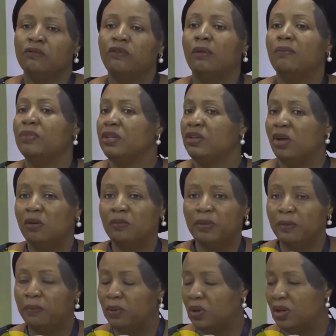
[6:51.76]
from the young
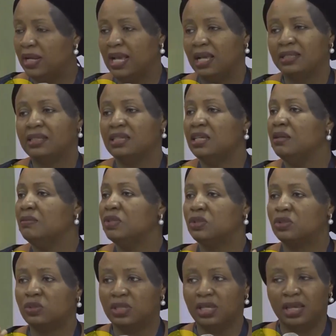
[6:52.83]
people on our
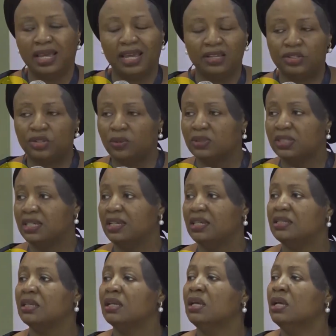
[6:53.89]
teams to the
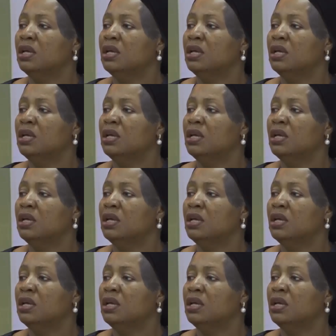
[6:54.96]
HODs,